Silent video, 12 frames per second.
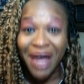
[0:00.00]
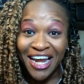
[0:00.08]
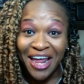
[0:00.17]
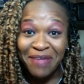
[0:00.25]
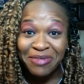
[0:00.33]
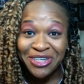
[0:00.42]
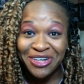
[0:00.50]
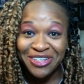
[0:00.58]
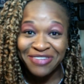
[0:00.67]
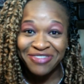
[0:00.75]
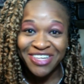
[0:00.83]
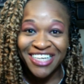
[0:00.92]
name is
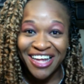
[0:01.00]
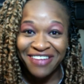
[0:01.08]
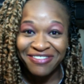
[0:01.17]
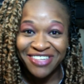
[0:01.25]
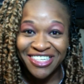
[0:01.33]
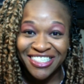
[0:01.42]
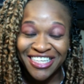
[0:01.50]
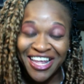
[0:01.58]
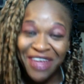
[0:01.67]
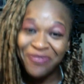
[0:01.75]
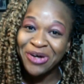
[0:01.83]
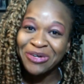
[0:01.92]
Arlivia Davis,
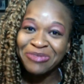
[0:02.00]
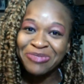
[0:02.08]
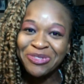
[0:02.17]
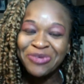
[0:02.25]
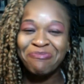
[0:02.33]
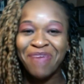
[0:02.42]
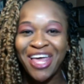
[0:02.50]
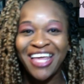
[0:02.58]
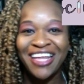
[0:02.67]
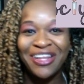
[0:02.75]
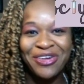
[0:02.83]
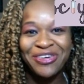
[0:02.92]
and welcome to
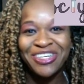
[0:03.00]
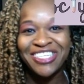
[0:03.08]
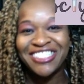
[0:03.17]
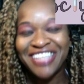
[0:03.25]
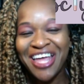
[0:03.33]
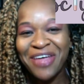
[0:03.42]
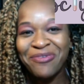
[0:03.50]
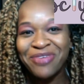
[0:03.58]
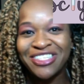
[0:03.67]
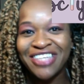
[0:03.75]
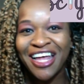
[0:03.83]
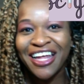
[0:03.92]
Make Learning Stay
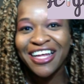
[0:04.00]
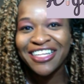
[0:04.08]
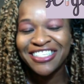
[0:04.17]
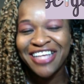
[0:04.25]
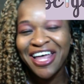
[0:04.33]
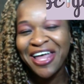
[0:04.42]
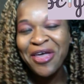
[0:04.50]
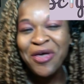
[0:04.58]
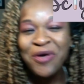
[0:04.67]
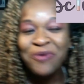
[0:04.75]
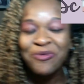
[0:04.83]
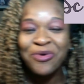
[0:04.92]
with Science,
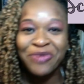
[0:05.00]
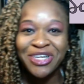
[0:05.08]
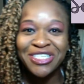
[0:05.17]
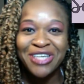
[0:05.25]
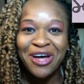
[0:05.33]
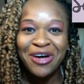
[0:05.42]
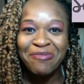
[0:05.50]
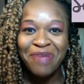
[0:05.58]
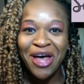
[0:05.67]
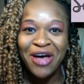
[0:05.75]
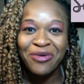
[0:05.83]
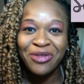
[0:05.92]
where we talk
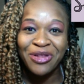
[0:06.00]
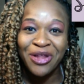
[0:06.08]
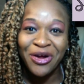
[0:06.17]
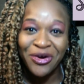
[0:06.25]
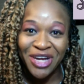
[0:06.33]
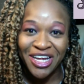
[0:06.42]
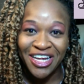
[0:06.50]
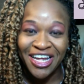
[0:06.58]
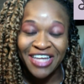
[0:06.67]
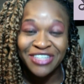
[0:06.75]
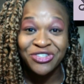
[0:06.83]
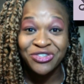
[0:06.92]
about learning
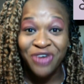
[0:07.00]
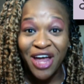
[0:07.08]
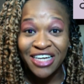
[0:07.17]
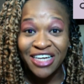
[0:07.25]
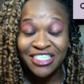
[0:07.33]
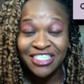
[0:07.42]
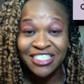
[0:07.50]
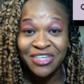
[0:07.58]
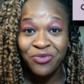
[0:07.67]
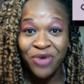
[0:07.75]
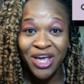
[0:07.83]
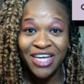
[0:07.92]
and strategies
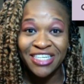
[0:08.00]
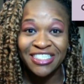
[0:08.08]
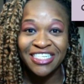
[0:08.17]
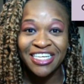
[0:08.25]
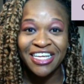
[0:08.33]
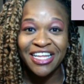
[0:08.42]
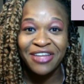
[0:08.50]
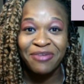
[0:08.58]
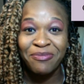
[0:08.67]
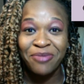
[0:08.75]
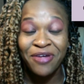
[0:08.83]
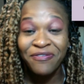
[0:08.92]
and ways to get
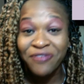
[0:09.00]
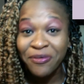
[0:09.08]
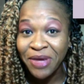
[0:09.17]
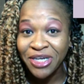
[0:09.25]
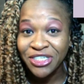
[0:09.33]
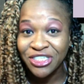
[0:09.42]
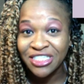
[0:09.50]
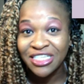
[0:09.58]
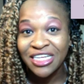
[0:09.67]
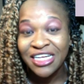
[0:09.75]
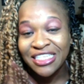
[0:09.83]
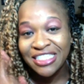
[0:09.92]
information
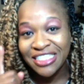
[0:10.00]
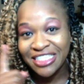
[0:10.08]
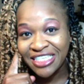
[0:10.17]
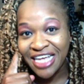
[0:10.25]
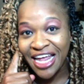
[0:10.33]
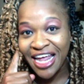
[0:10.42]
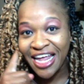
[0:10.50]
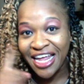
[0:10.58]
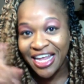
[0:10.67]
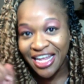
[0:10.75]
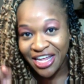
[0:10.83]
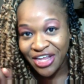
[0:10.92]
to
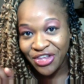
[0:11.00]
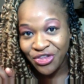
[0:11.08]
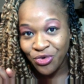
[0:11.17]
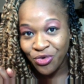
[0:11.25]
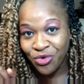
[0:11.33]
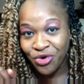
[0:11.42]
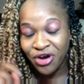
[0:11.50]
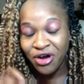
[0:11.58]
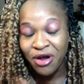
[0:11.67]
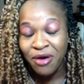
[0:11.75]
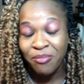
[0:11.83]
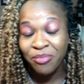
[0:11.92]
stay in your
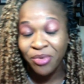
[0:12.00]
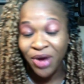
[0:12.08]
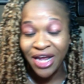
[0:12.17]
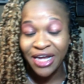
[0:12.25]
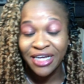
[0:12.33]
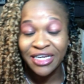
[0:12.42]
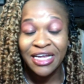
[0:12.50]
brain.